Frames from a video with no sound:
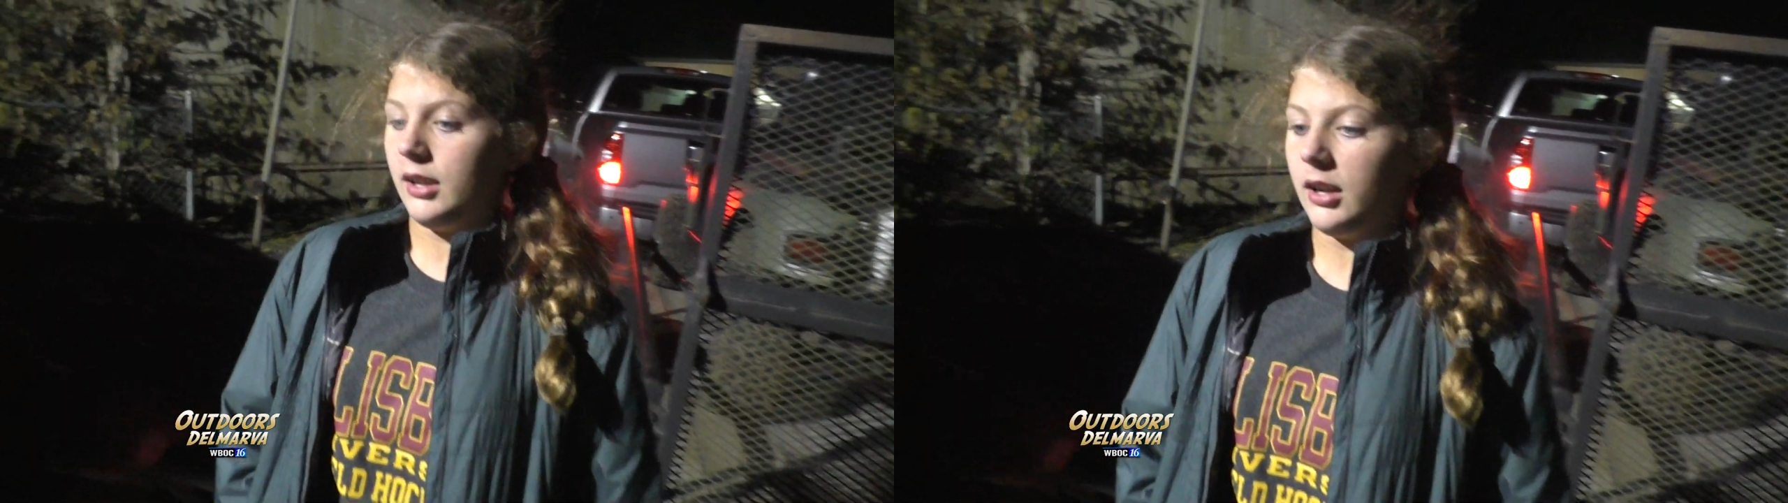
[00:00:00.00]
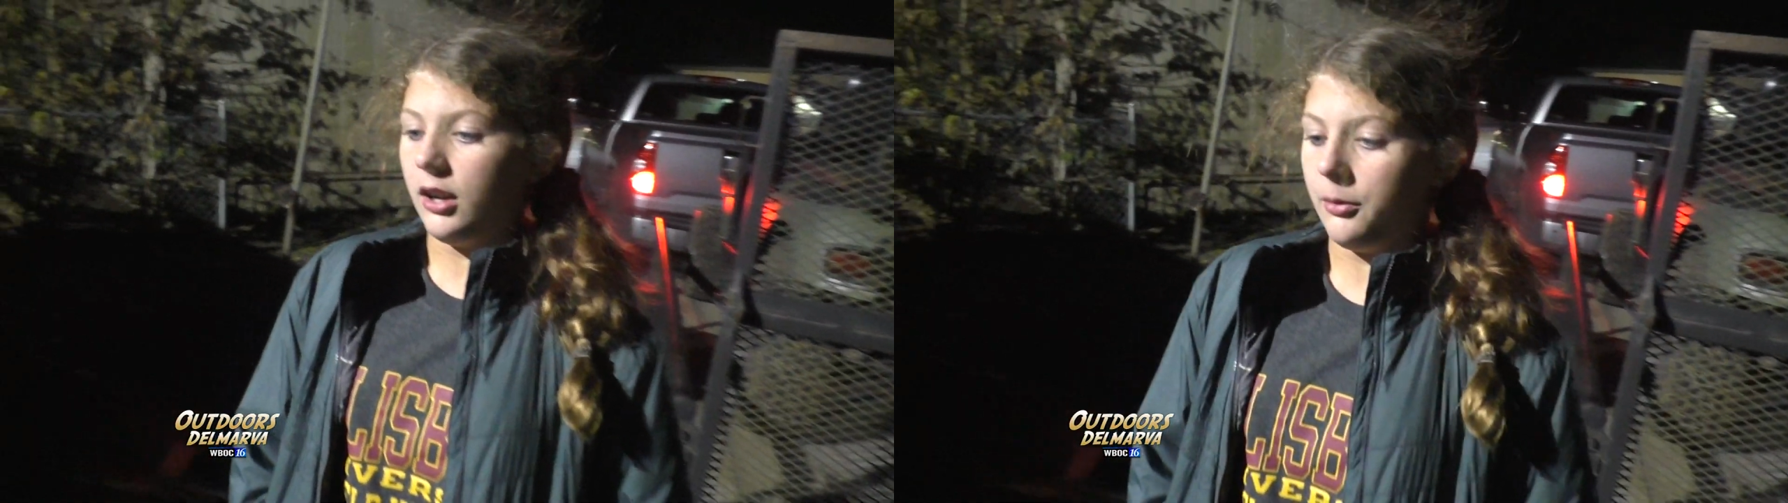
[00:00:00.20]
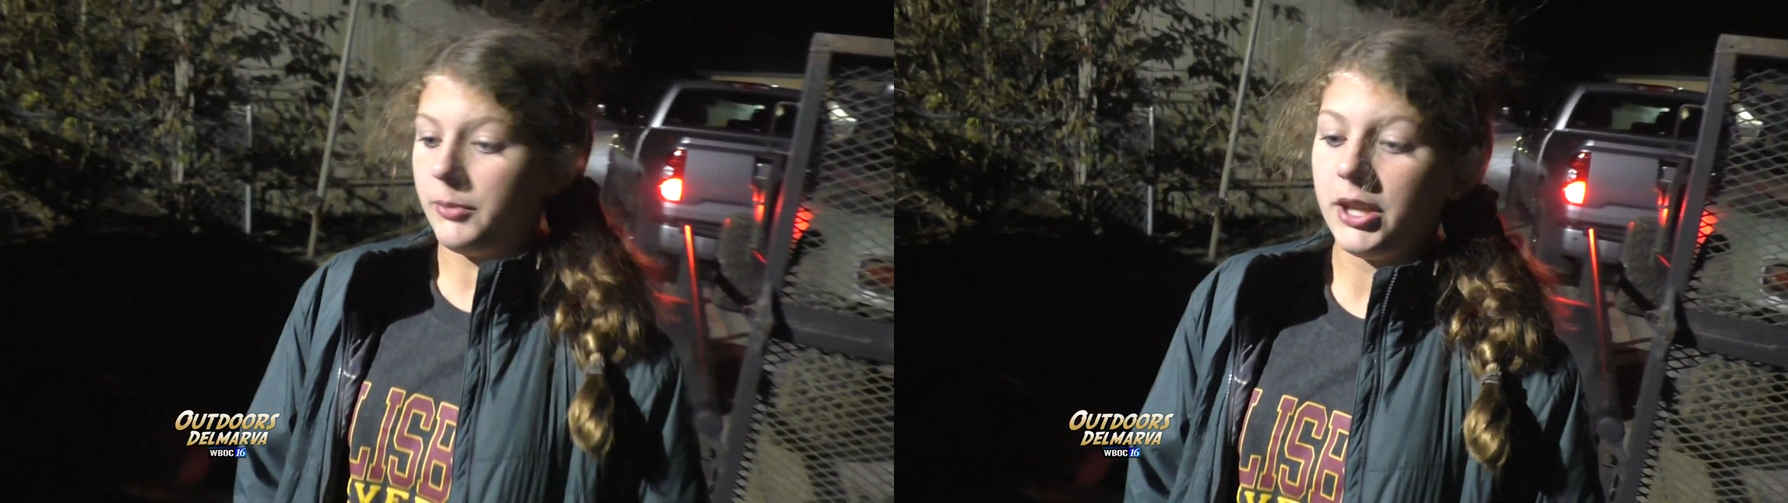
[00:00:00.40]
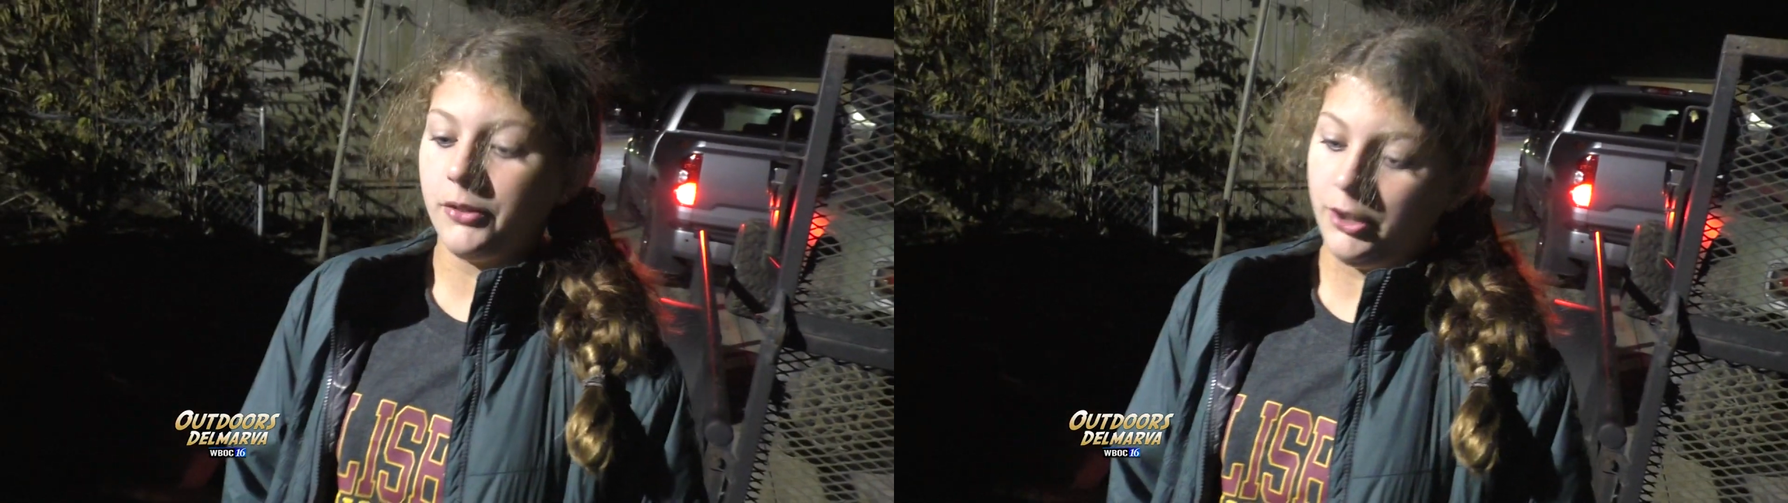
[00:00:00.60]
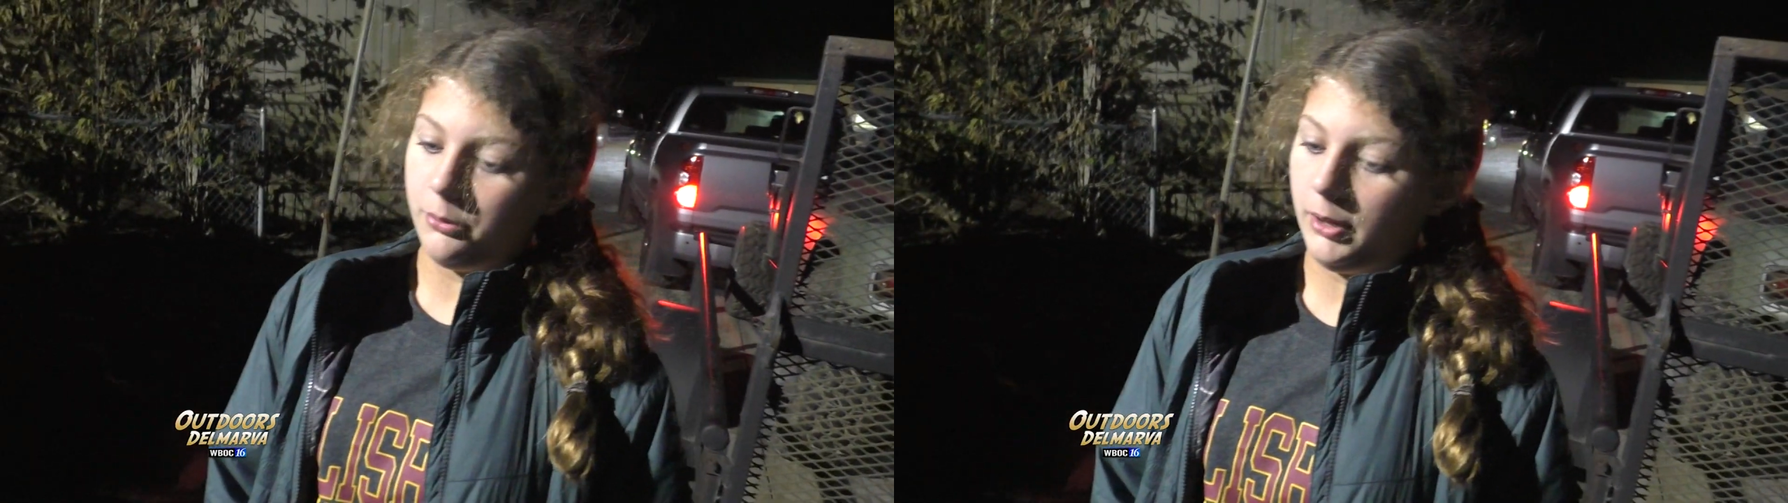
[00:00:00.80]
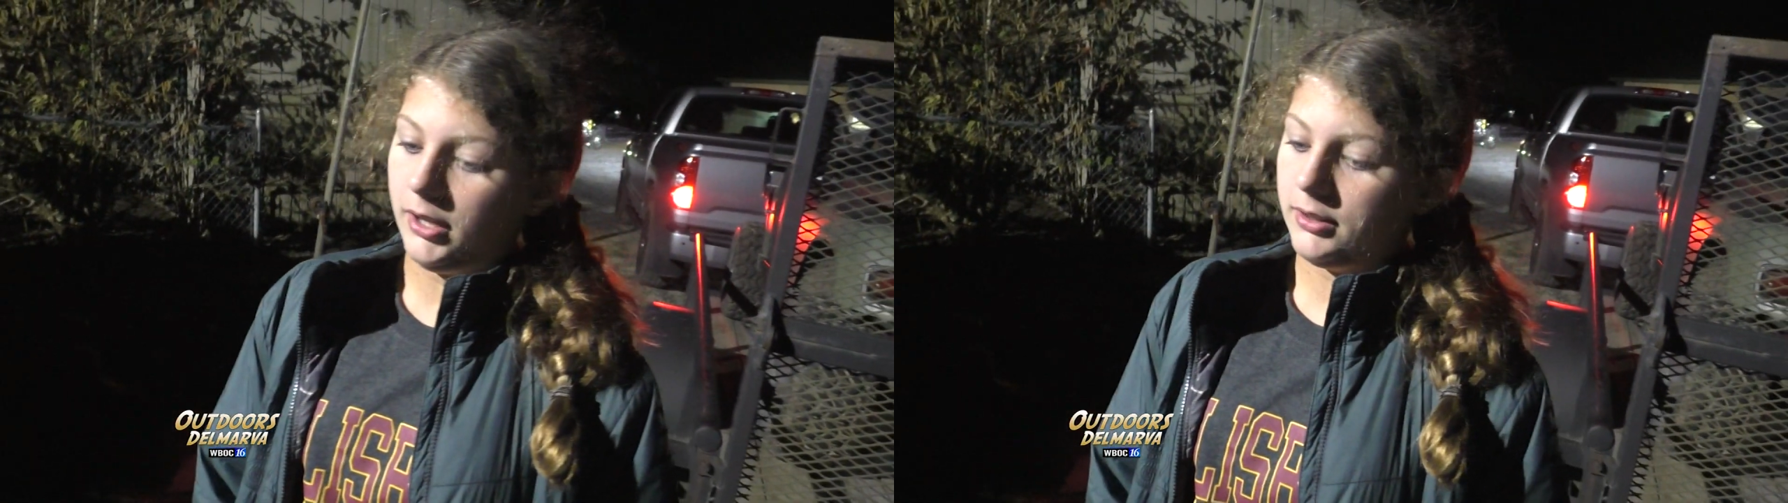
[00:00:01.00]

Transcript: um, he ran away.